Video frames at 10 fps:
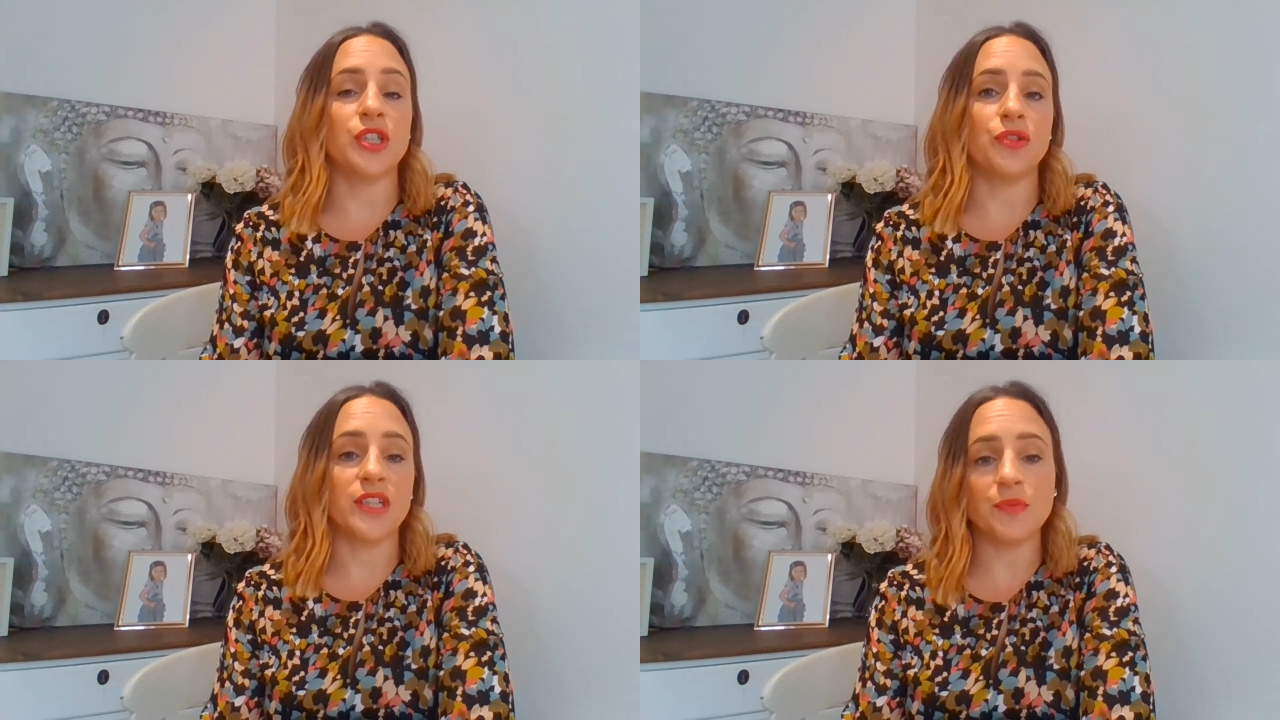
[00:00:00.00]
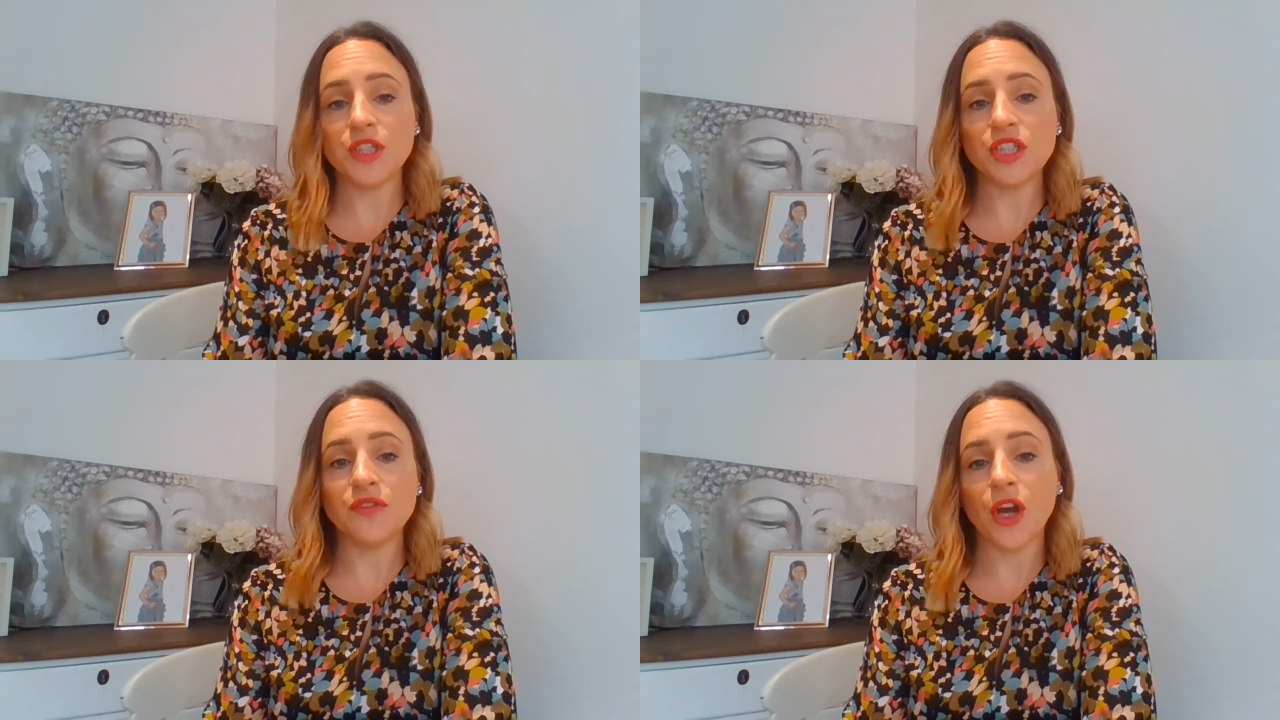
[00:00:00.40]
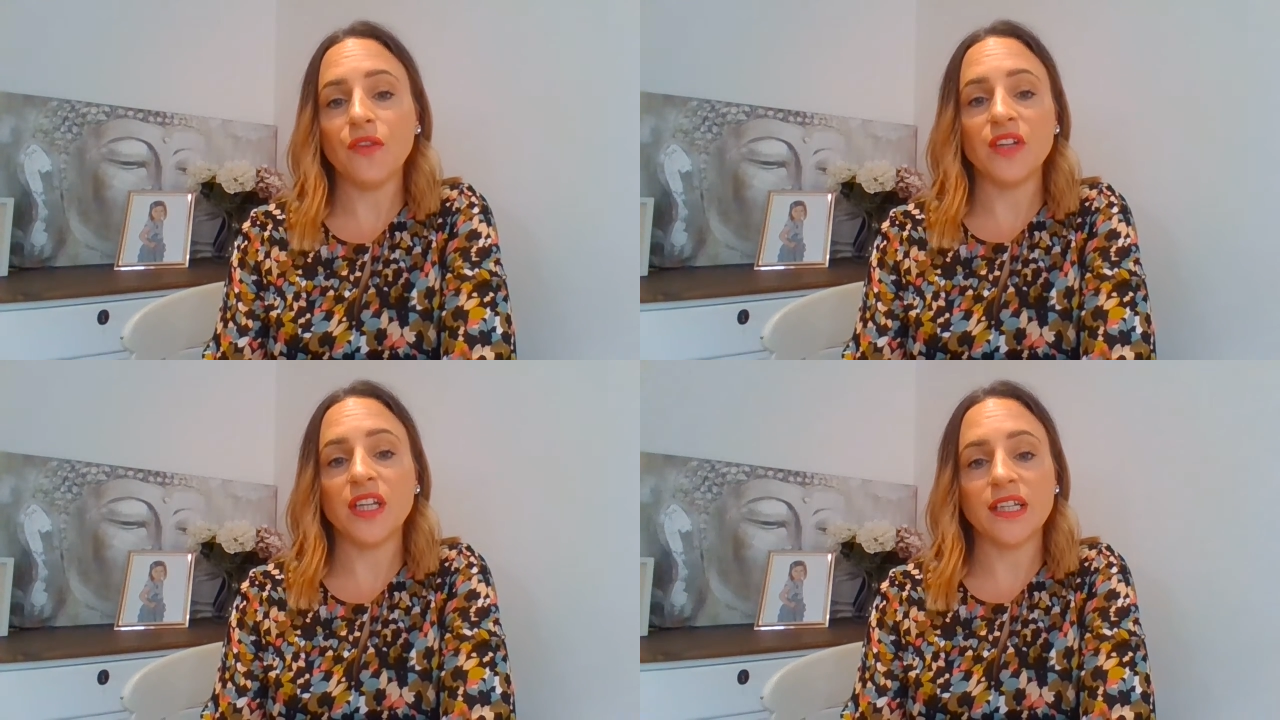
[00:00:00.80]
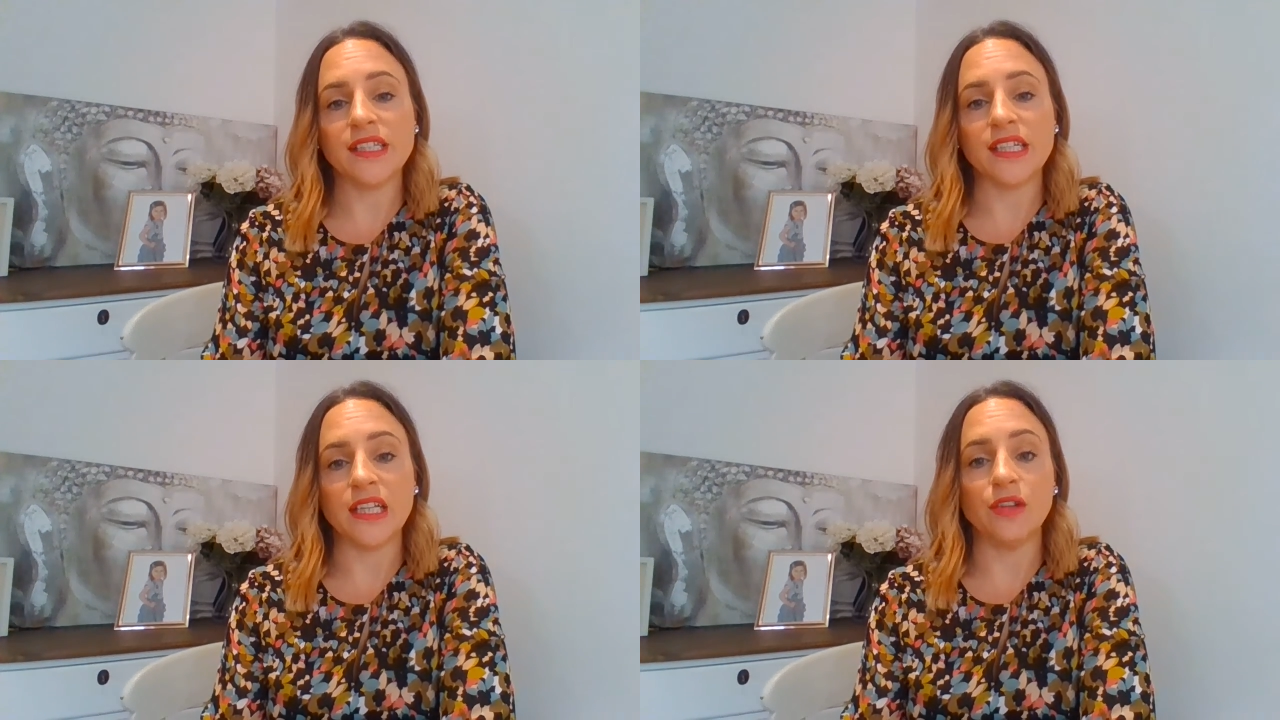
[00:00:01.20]
transmission of
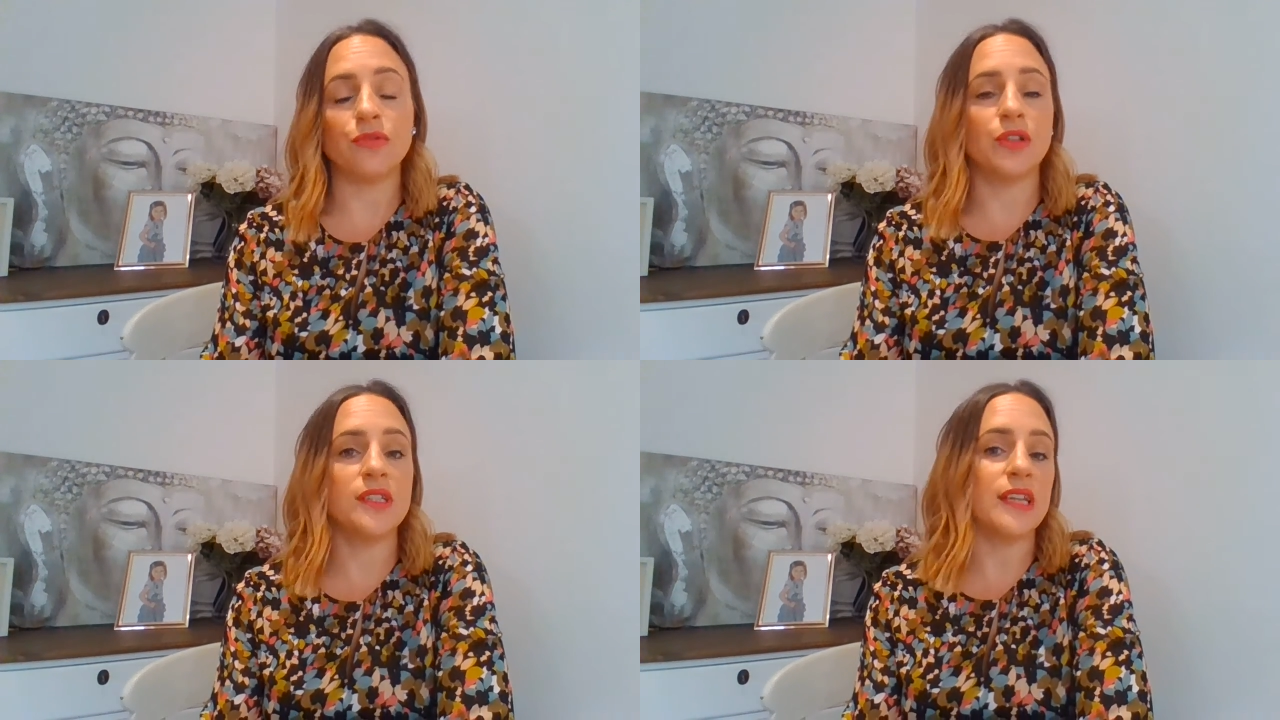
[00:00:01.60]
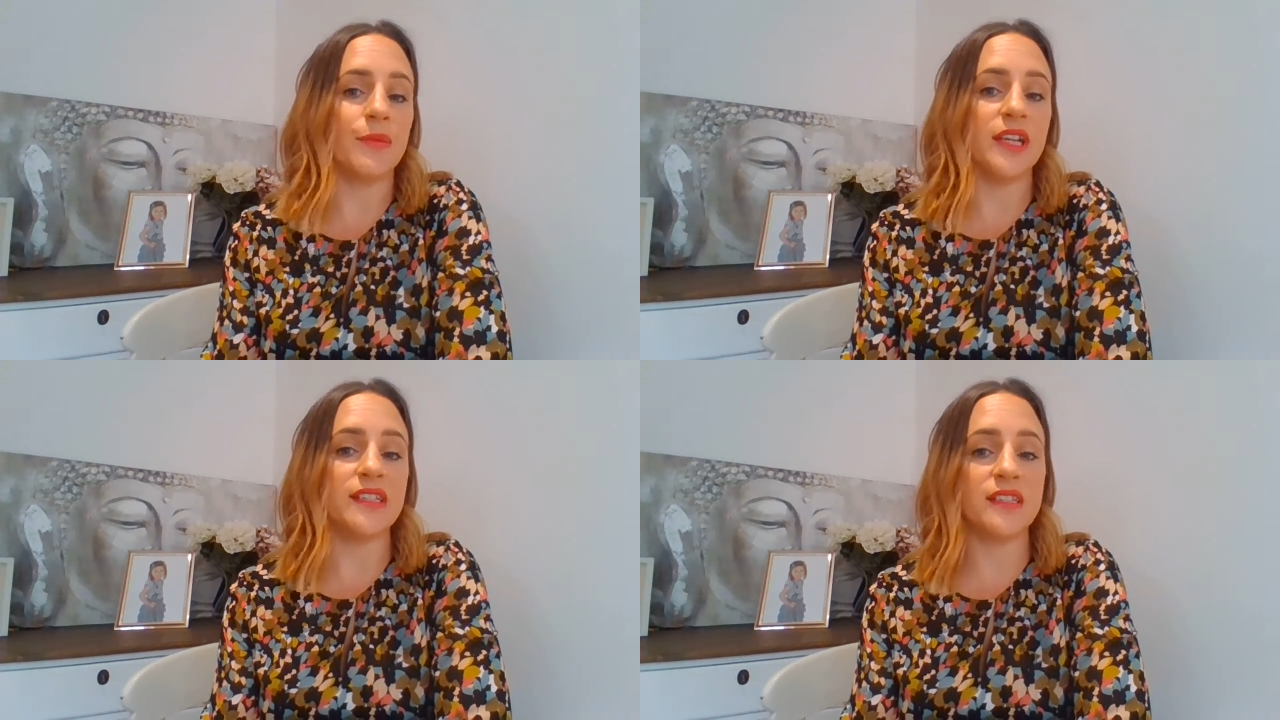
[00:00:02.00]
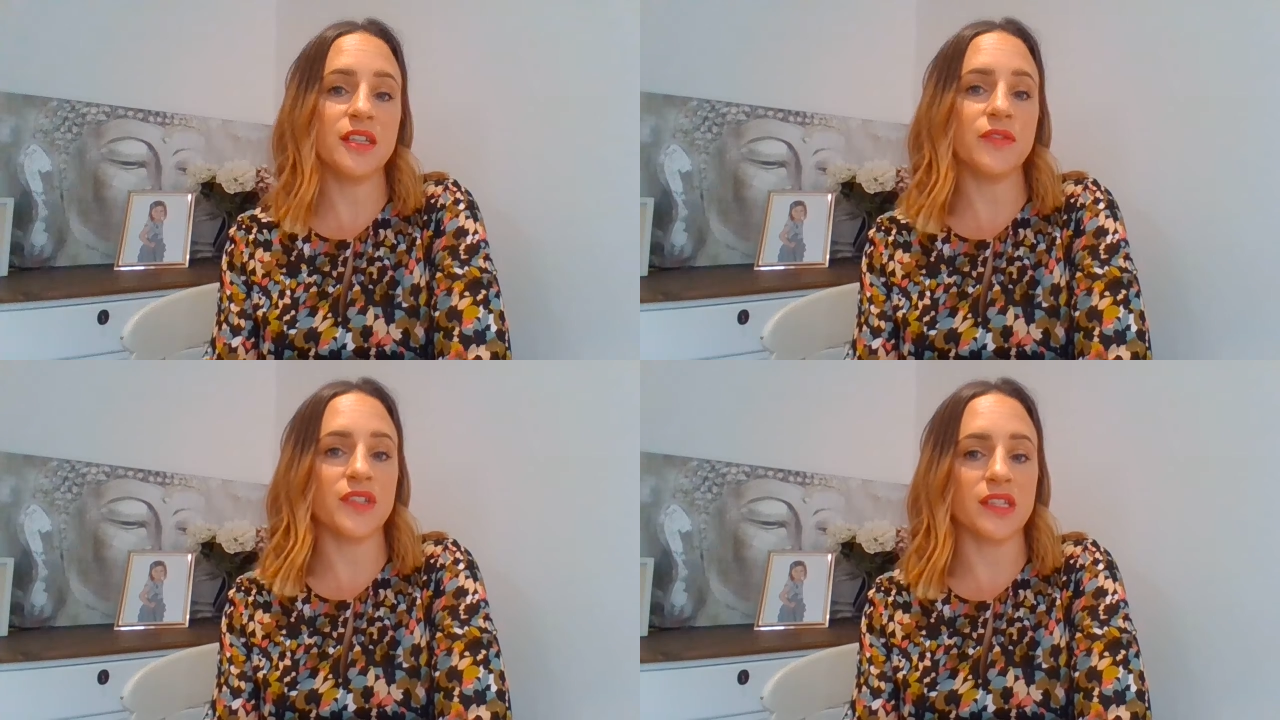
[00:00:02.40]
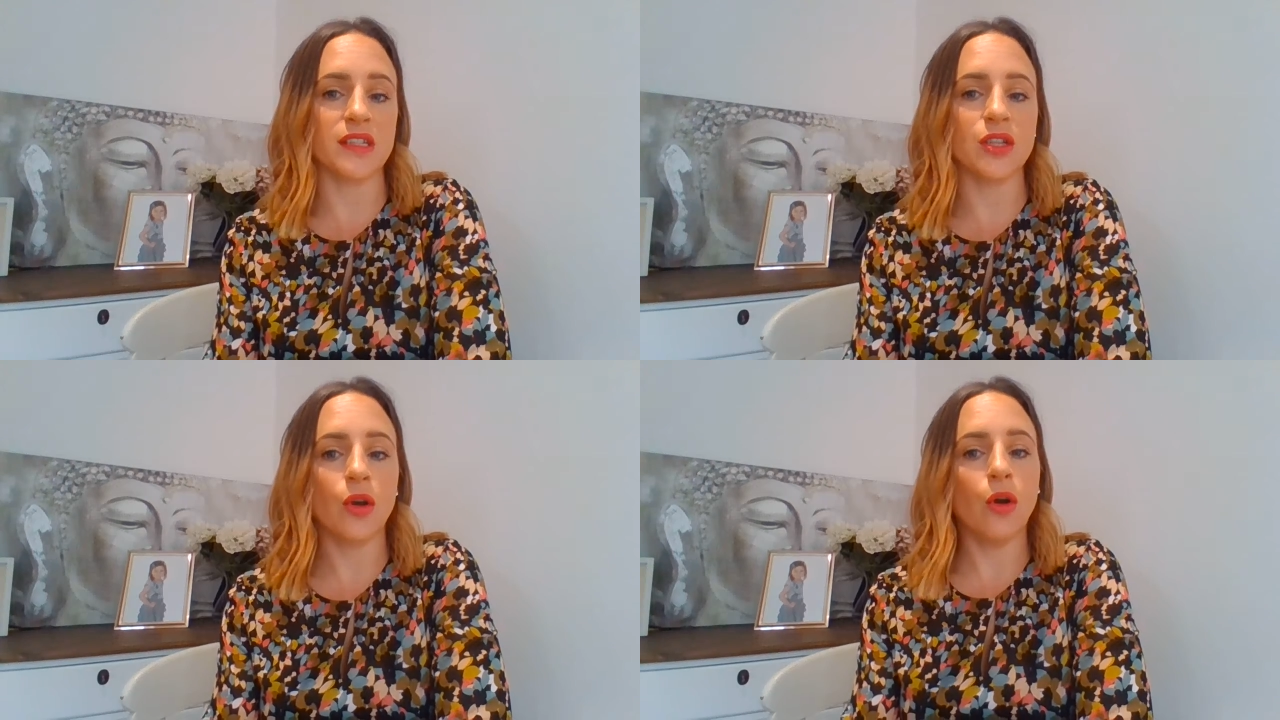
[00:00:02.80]
COVID-19 through contaminated surfaces